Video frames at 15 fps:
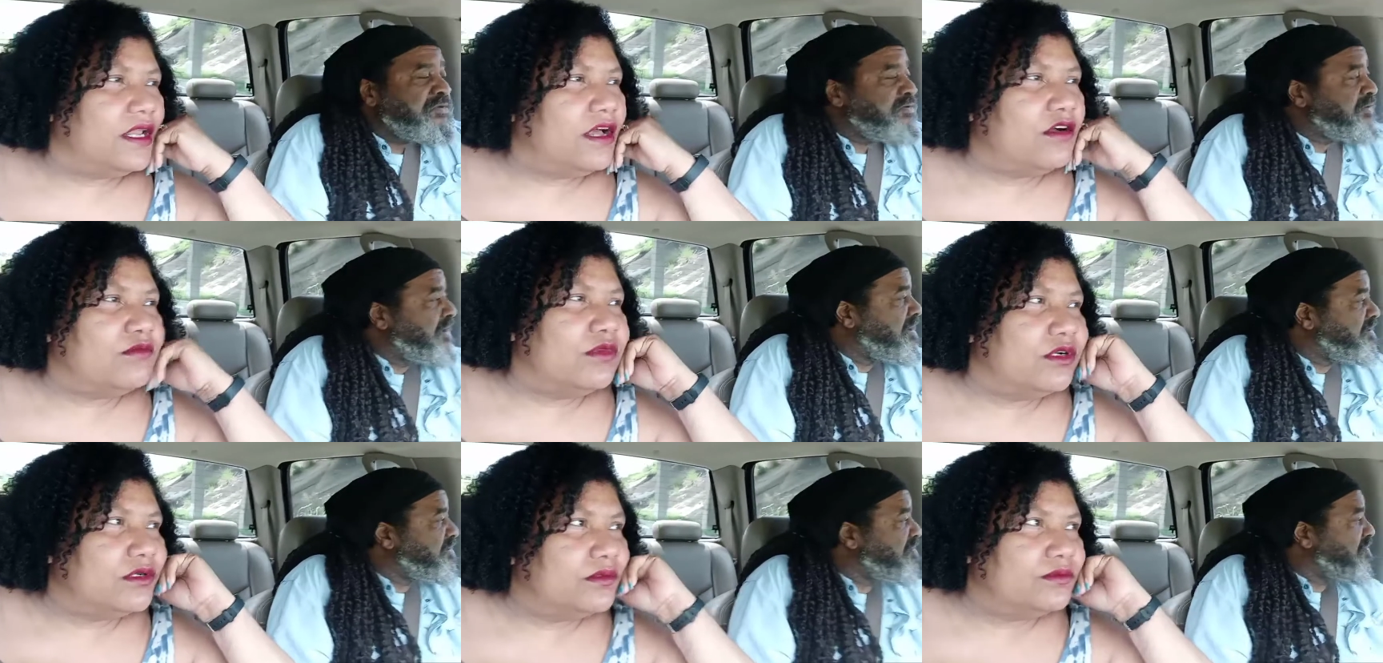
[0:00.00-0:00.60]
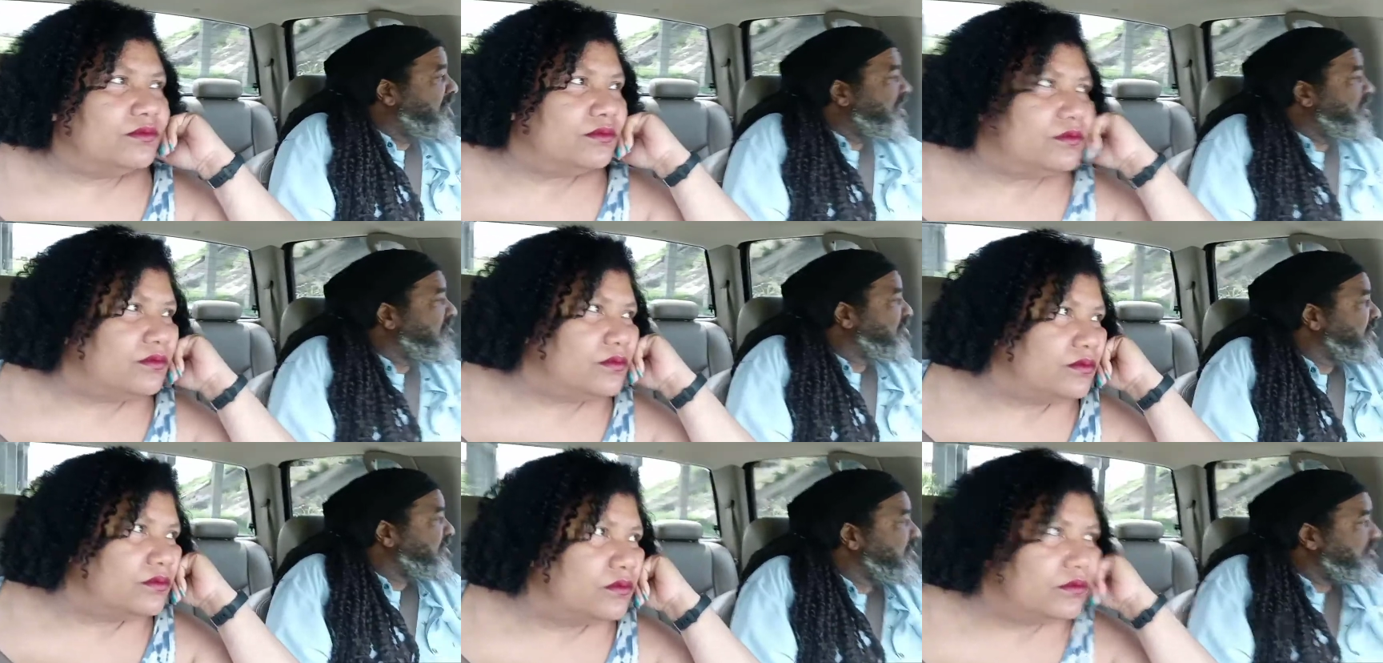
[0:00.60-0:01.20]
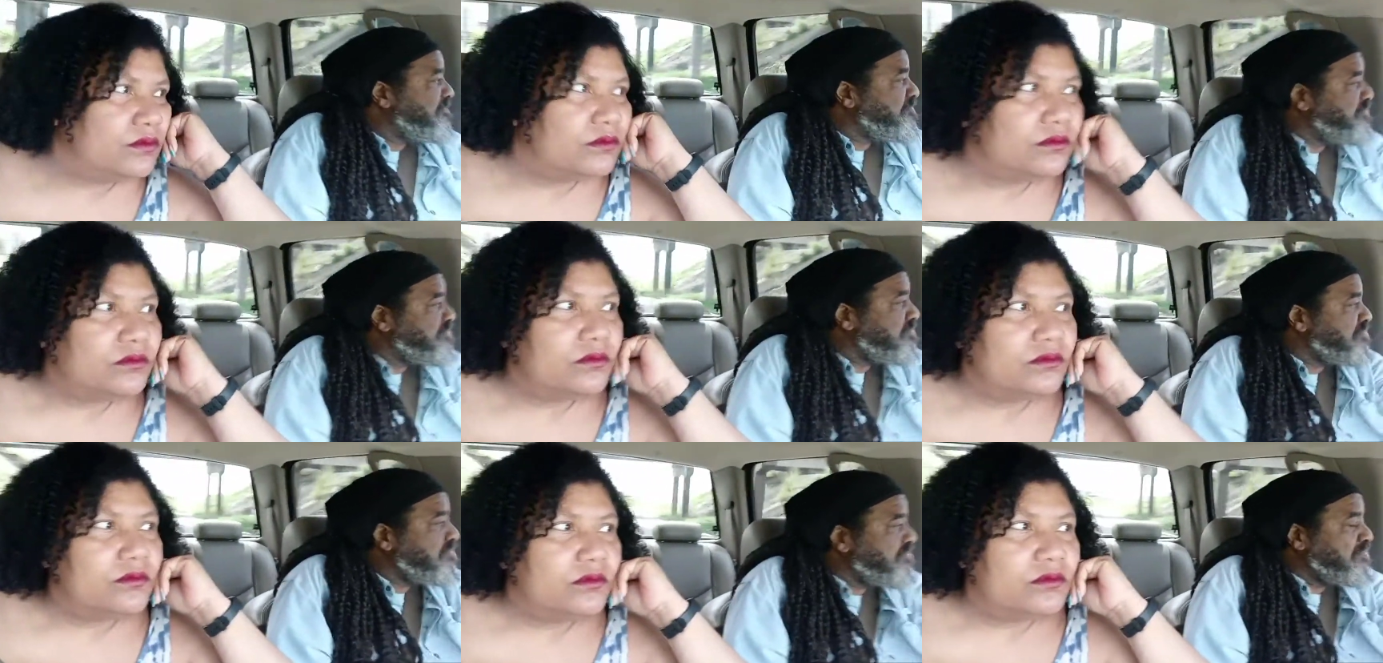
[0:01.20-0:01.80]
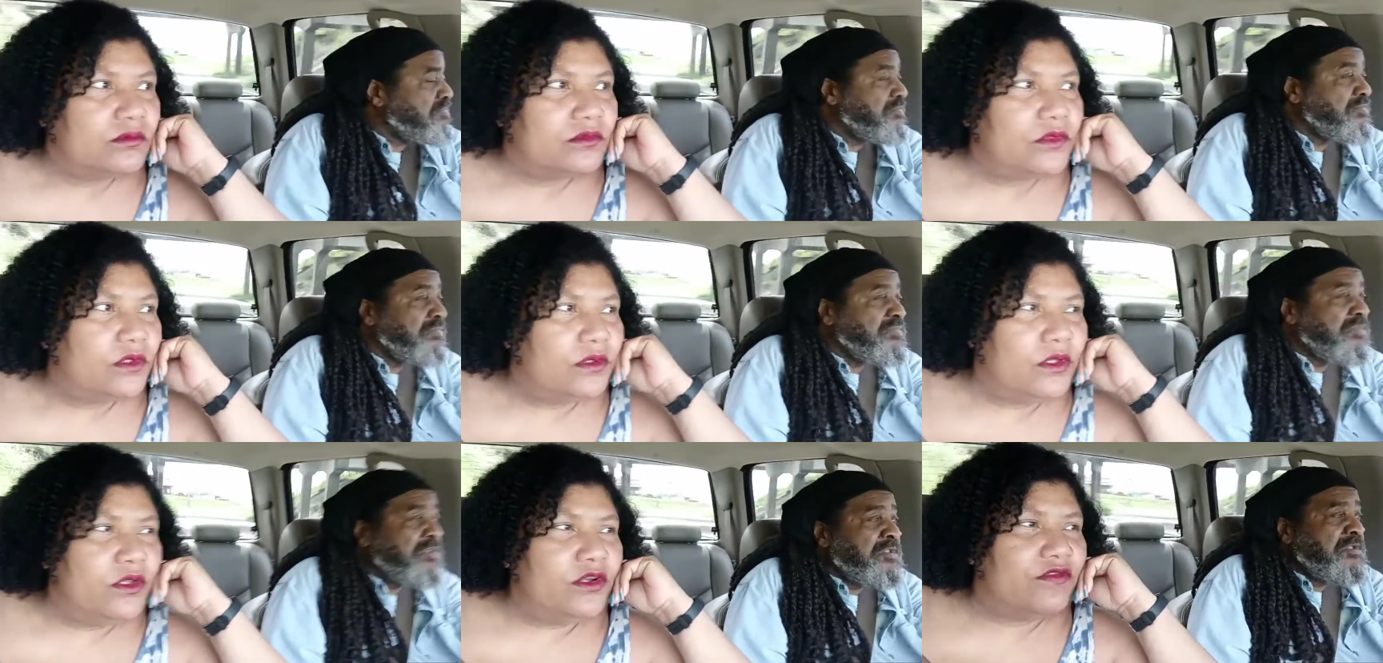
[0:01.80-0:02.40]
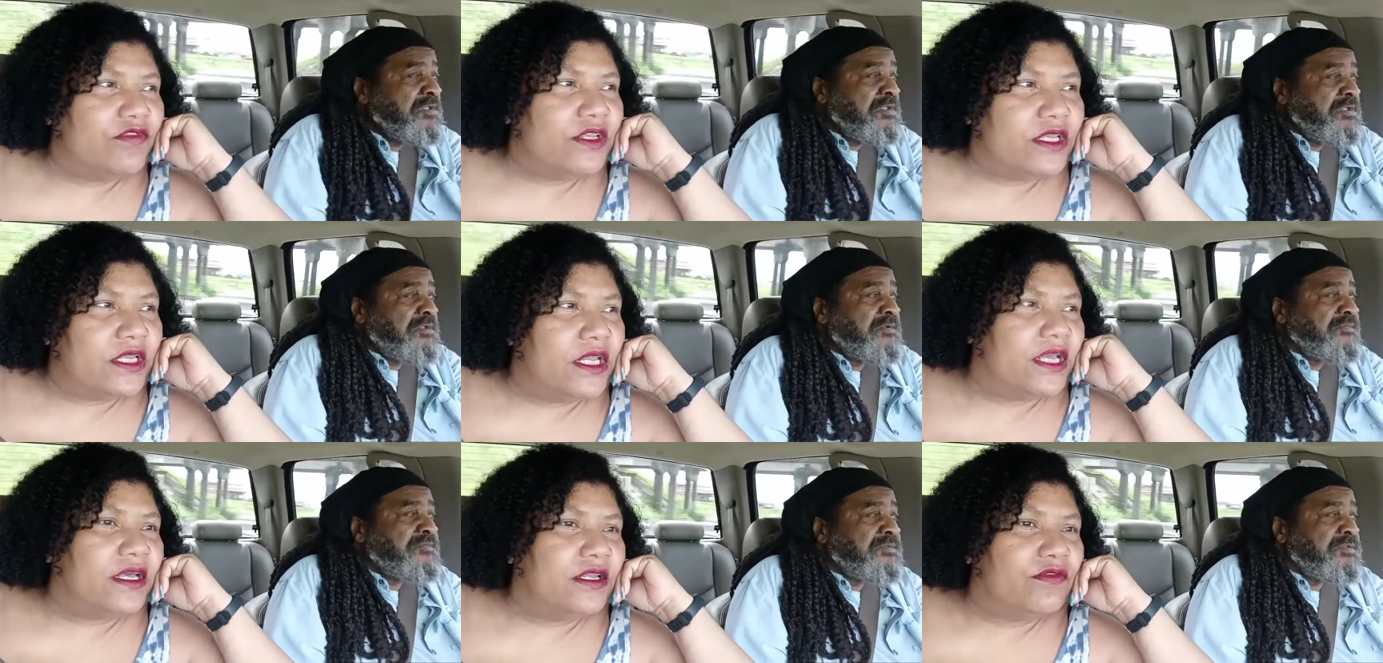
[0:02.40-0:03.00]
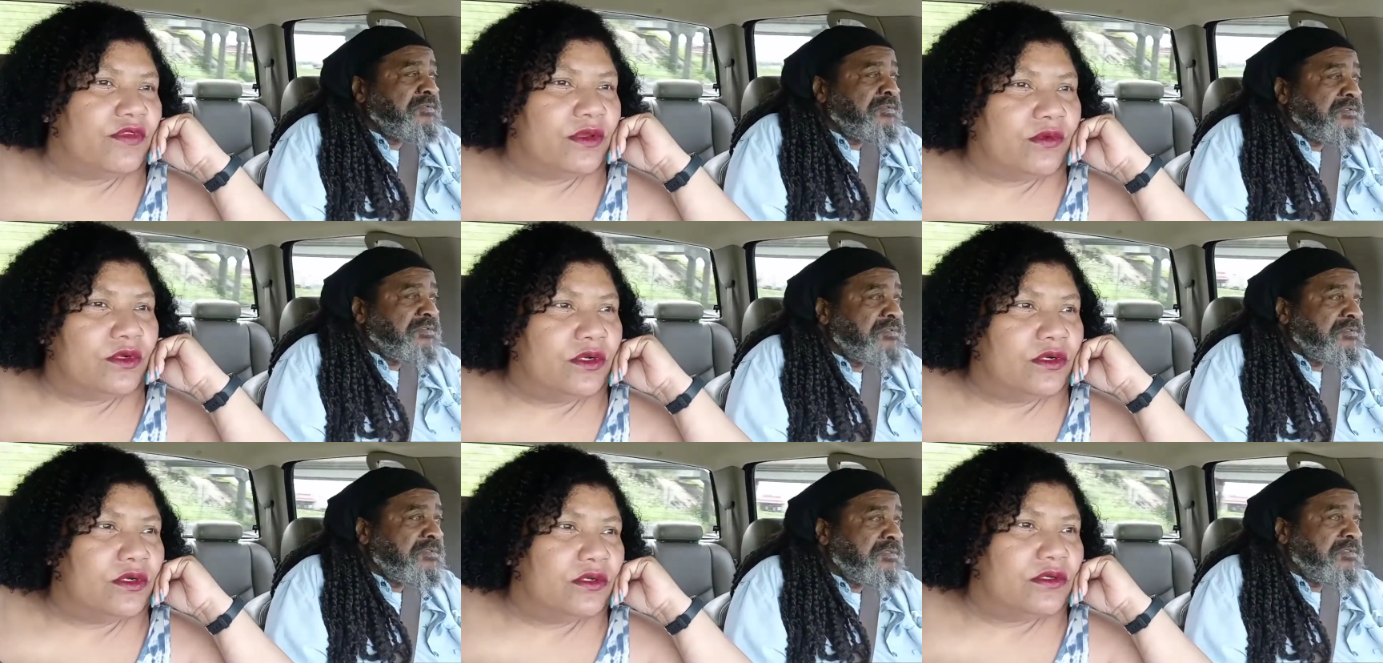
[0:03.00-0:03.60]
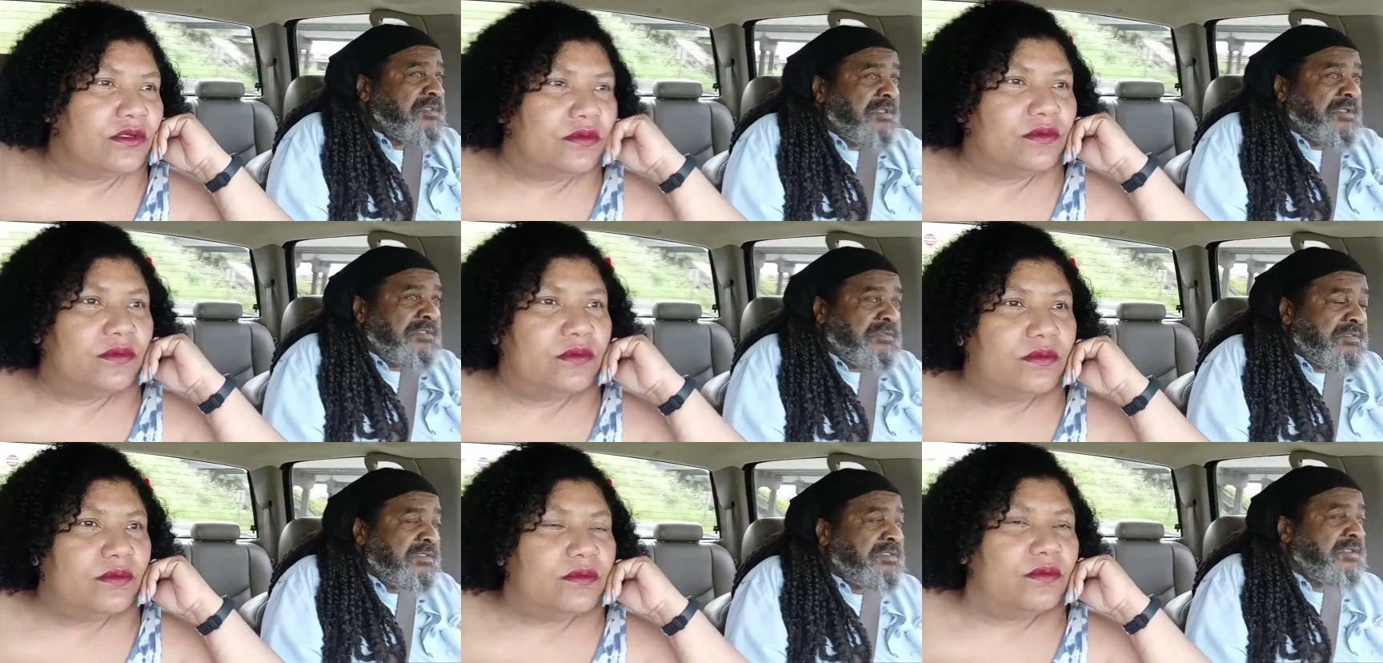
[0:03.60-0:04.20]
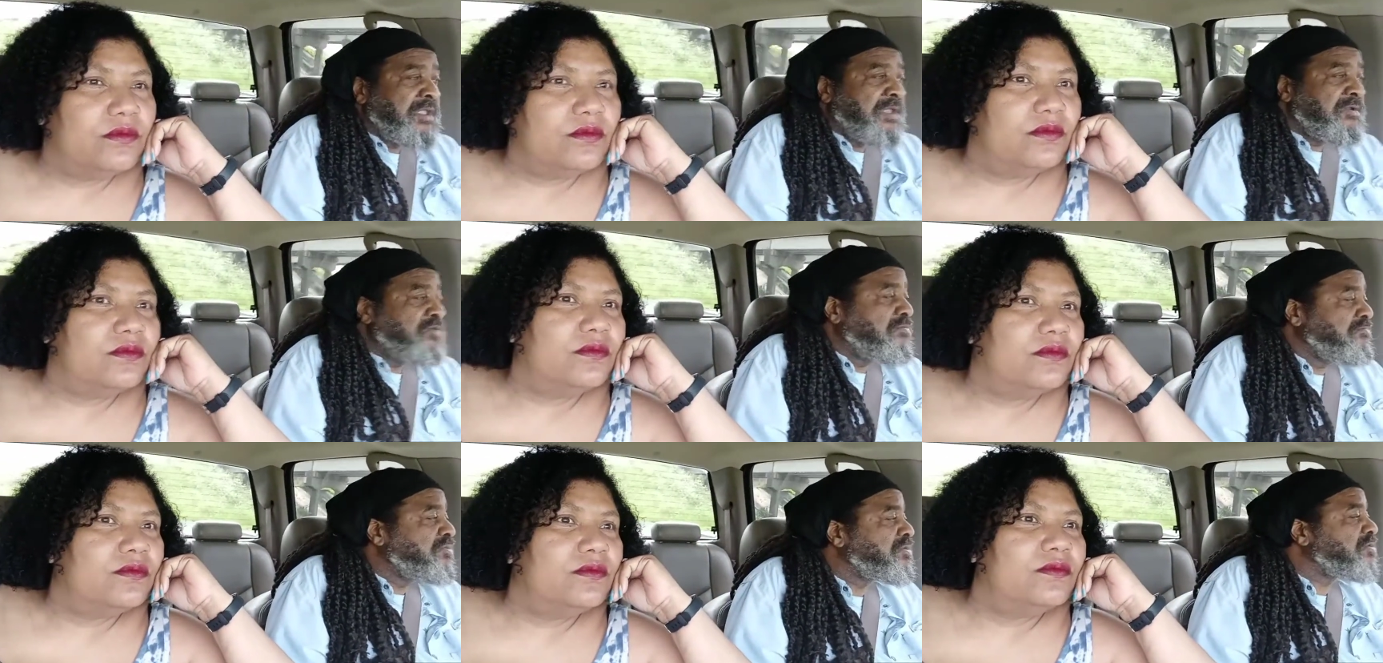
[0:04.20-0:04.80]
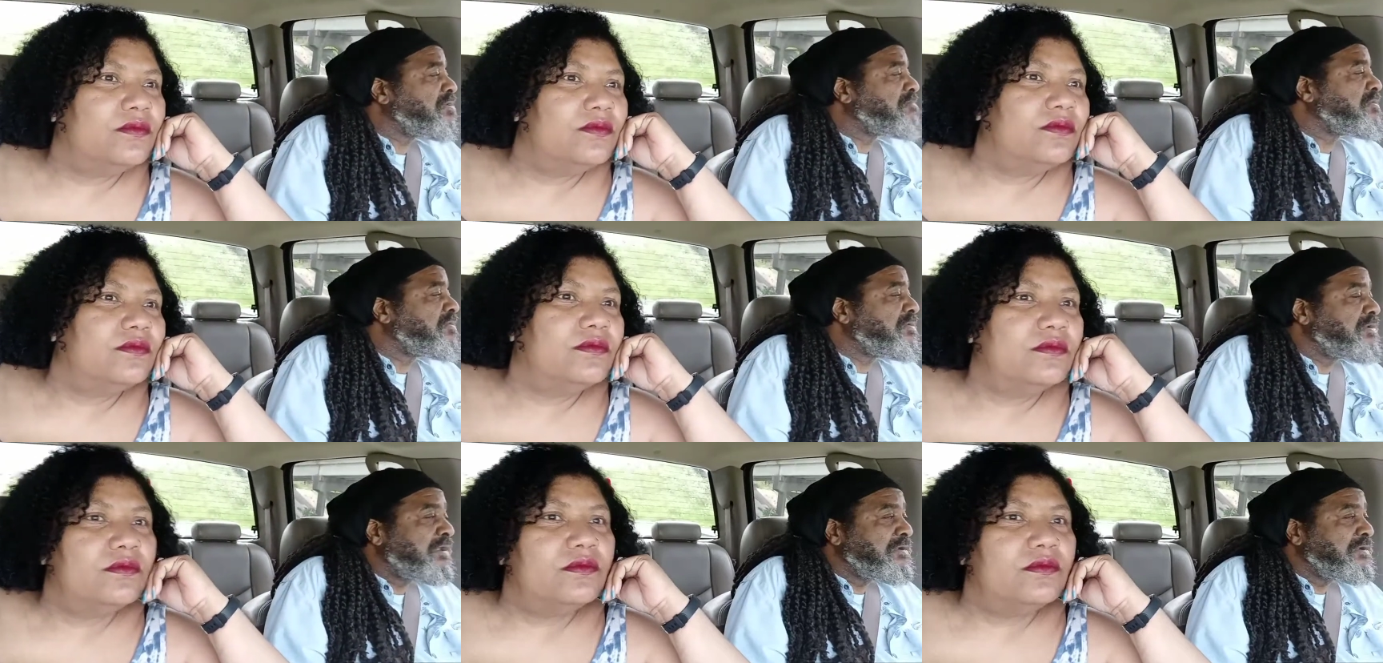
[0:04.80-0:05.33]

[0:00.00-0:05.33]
Speaker 1: sure the there's a way, but you'll figure it out if you was. Yeah, you ain't got no book no more.